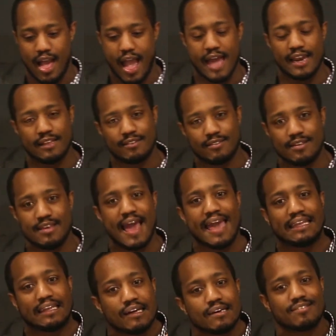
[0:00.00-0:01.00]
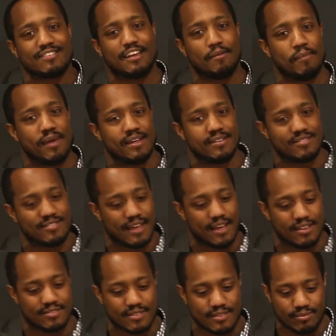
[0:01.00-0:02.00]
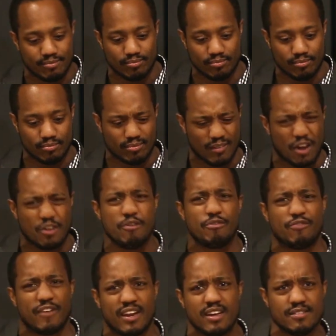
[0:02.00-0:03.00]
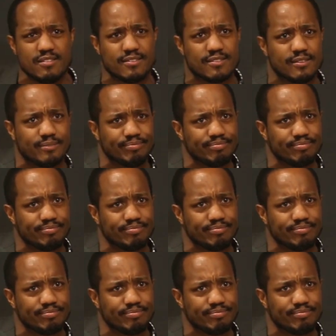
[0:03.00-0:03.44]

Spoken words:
And the TA looks at me and says, are you finished?